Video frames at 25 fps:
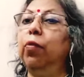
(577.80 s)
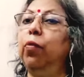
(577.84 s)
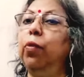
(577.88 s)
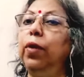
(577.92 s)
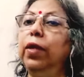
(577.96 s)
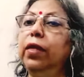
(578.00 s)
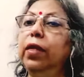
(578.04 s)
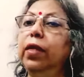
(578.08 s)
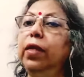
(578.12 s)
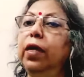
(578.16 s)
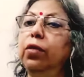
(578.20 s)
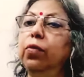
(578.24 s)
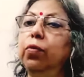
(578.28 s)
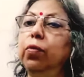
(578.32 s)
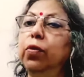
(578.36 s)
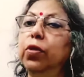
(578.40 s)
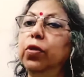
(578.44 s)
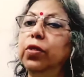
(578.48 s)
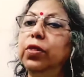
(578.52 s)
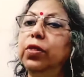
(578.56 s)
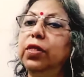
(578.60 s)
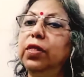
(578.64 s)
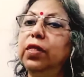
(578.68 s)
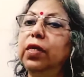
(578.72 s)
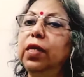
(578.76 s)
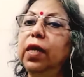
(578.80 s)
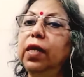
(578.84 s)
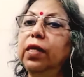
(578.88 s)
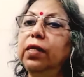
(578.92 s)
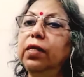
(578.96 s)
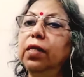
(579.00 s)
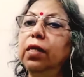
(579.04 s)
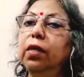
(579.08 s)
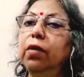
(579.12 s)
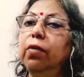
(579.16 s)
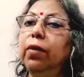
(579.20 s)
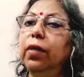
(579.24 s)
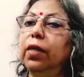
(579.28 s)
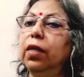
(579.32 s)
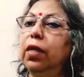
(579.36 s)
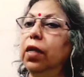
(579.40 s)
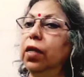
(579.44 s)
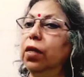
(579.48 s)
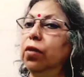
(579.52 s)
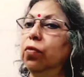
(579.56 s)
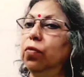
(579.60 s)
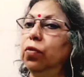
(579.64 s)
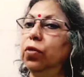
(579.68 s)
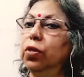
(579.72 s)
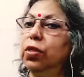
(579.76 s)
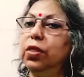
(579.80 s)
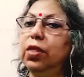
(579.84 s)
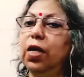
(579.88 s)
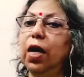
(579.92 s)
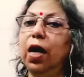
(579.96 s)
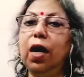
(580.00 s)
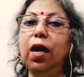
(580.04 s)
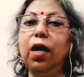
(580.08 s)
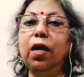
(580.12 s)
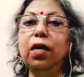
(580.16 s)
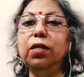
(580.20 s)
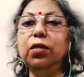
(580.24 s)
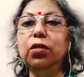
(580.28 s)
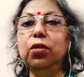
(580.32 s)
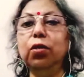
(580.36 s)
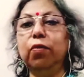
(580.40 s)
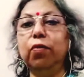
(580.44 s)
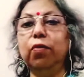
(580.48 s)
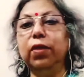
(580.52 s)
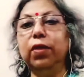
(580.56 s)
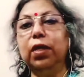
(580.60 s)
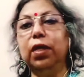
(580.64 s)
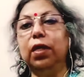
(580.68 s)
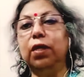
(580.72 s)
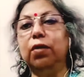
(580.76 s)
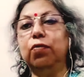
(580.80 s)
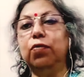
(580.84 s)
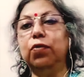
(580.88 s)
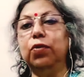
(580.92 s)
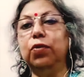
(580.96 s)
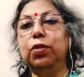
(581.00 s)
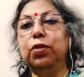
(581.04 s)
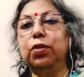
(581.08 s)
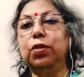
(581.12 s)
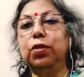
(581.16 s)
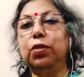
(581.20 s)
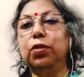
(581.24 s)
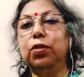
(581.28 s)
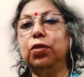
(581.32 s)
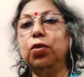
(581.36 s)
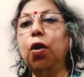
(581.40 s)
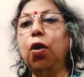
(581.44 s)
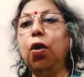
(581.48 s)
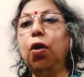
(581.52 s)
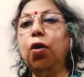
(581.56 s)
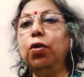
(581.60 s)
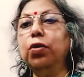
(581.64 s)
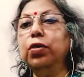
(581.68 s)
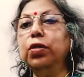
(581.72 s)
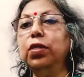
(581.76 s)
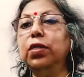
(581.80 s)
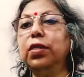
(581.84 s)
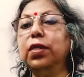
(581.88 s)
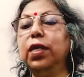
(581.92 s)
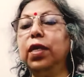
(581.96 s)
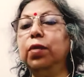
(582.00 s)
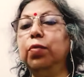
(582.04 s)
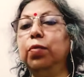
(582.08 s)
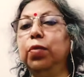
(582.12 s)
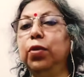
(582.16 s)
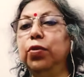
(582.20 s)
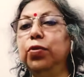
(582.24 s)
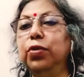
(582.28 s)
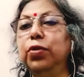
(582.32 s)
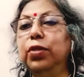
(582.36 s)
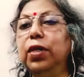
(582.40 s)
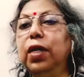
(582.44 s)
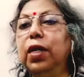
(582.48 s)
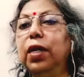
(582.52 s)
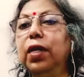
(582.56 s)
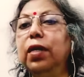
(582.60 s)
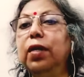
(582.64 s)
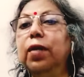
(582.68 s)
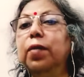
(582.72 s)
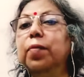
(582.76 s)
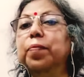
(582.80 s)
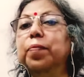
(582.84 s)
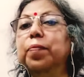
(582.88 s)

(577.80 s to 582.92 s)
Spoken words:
Whether it was theater, whether it was dance, or whether it was songs and music,